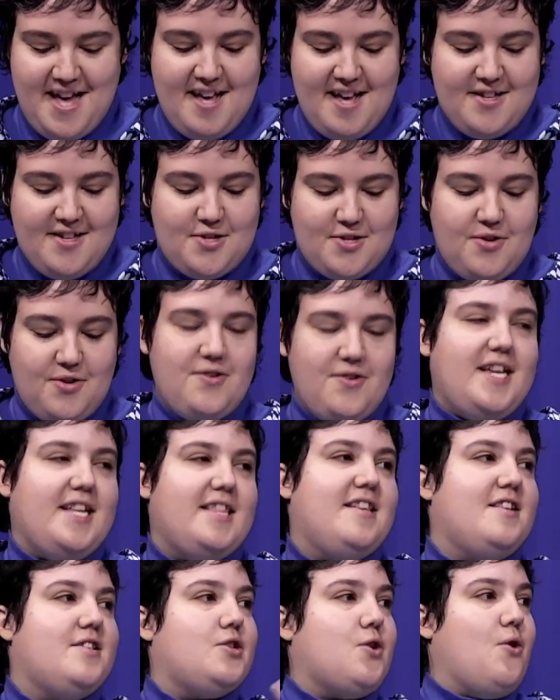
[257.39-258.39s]
So you need
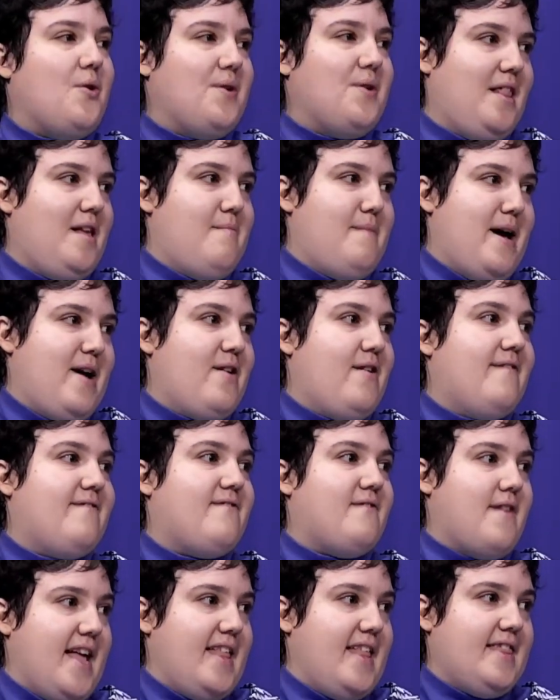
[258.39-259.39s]
the total amount of
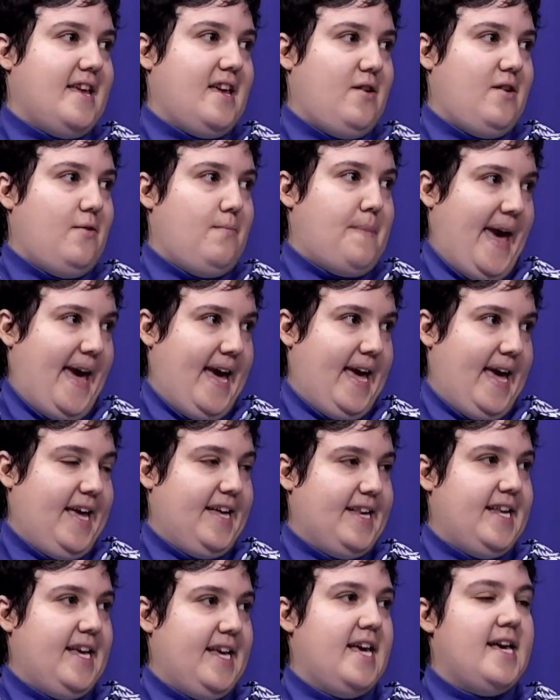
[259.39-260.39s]
rent that you
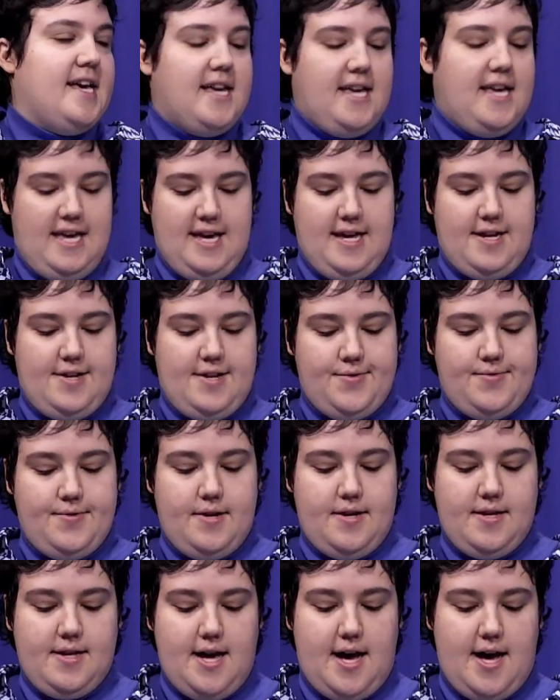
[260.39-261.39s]
paid in,
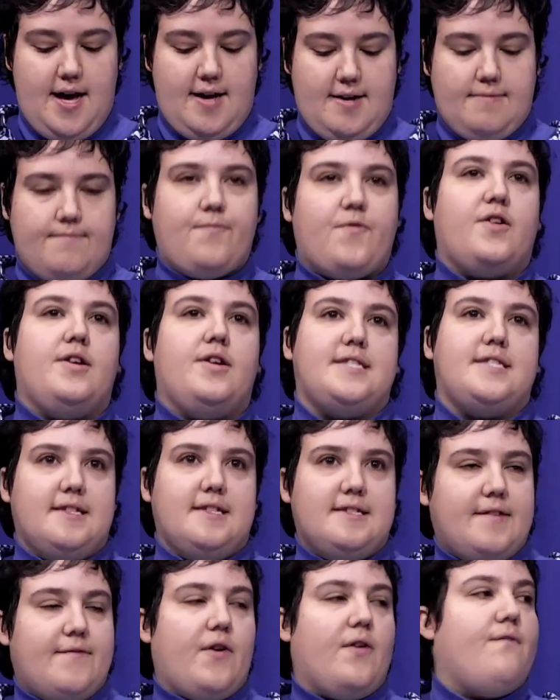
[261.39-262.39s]
for
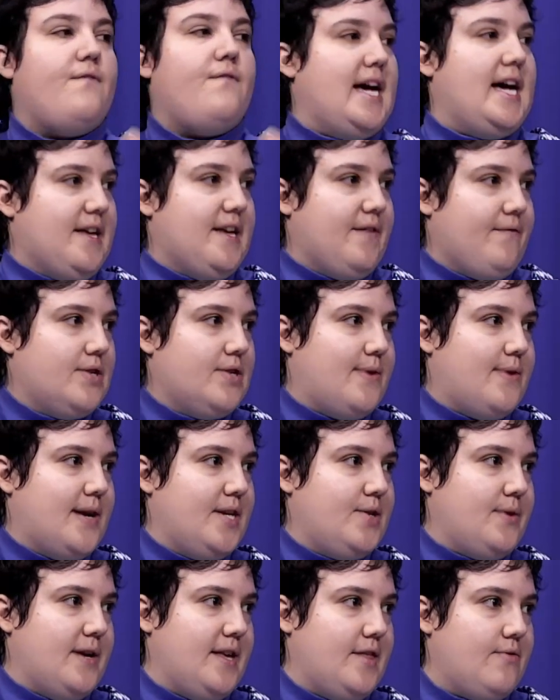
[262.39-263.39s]
instance, if you're filing for
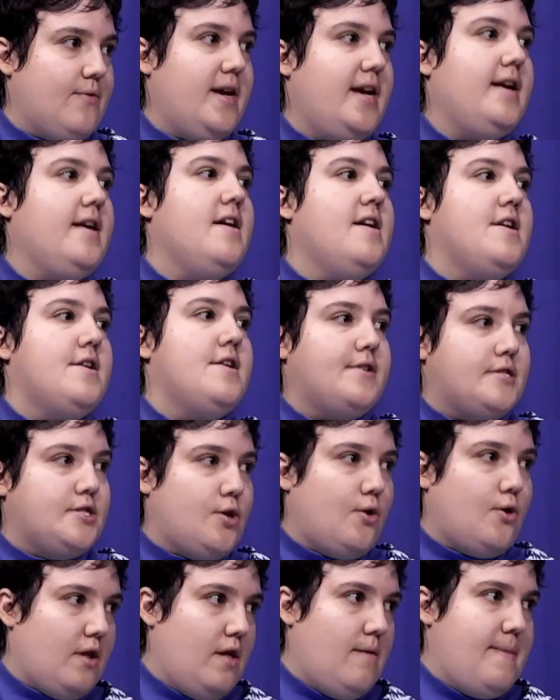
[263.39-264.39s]
2023,
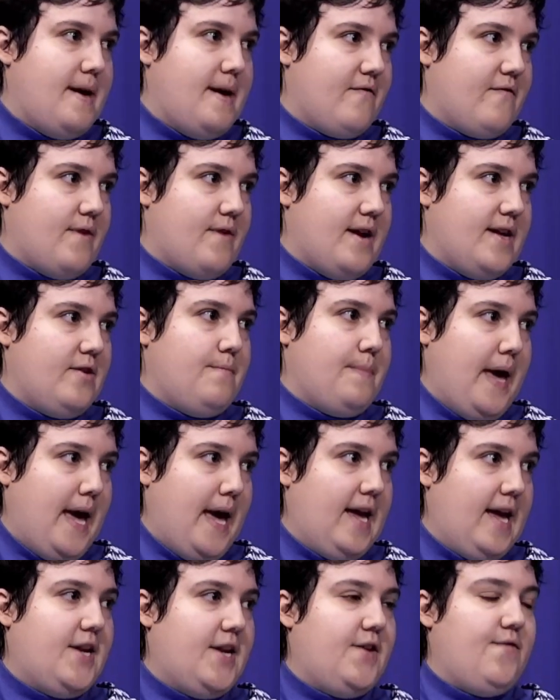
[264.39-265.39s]
total amount of rent you
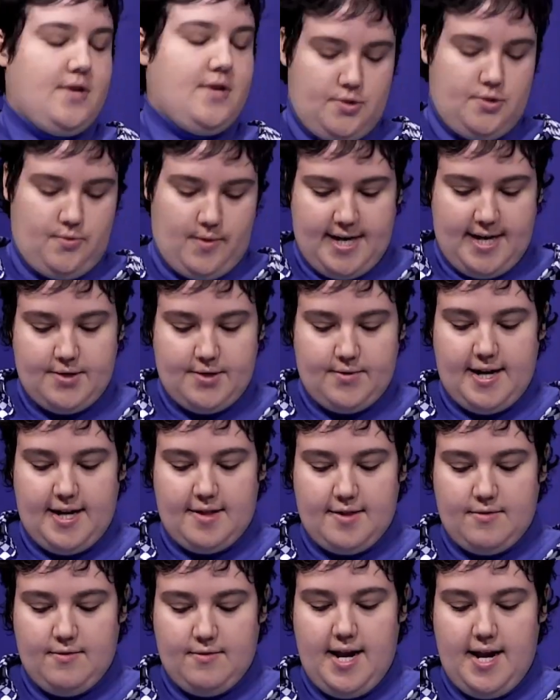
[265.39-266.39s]
paid for
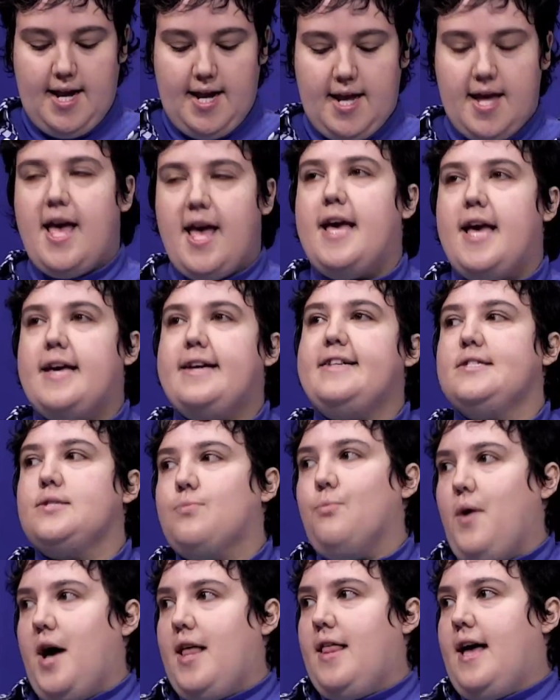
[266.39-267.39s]
2023, as
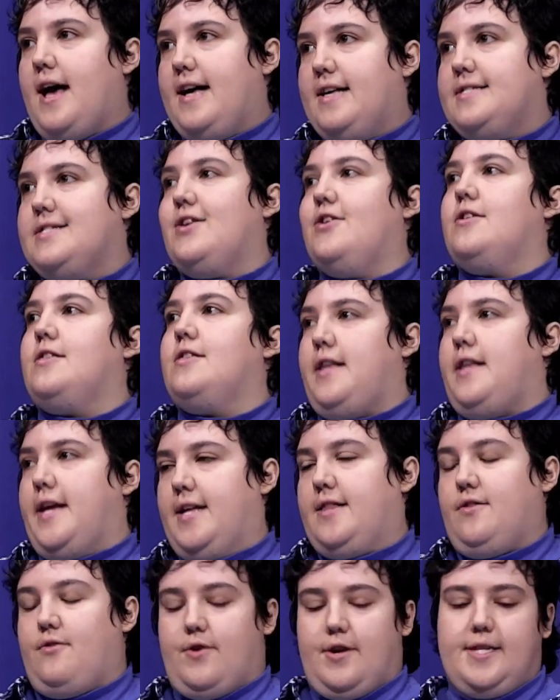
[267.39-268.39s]
well as your
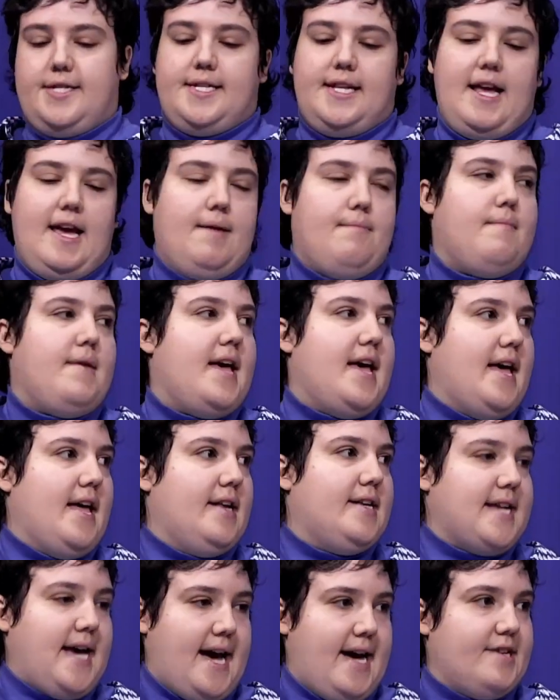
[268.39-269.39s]
landlord's name
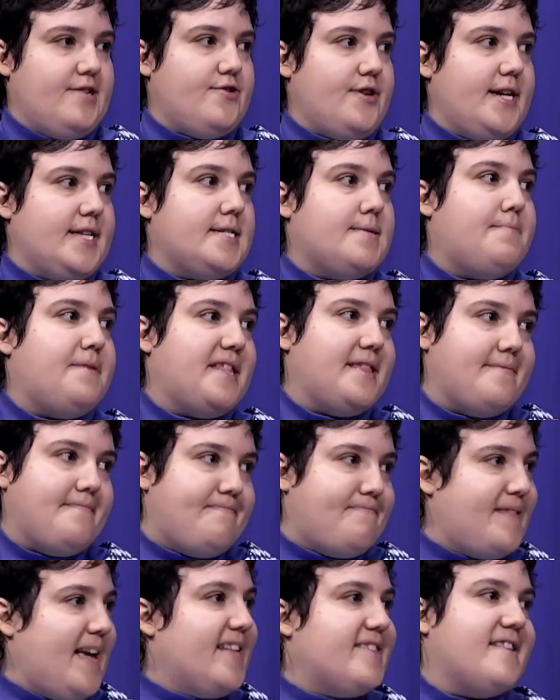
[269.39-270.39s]
and address. But
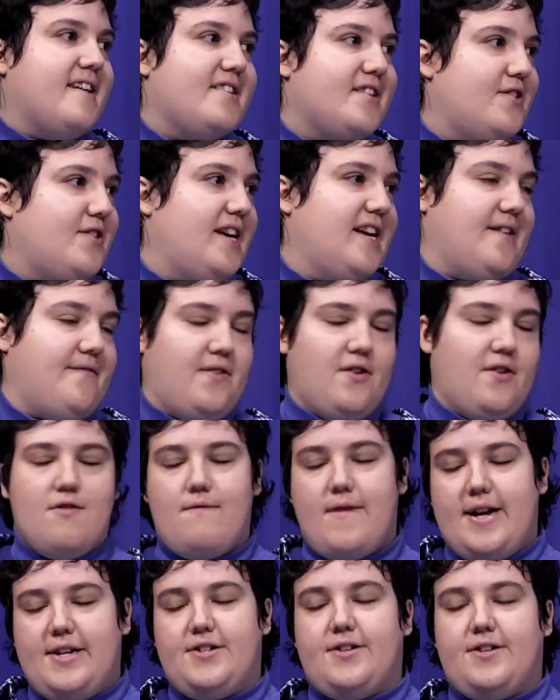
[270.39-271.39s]
that's all you need if you're a
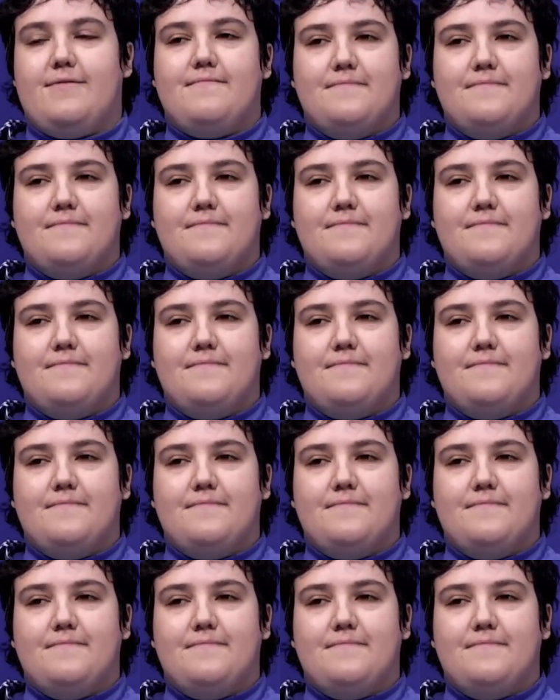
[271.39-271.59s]
renter.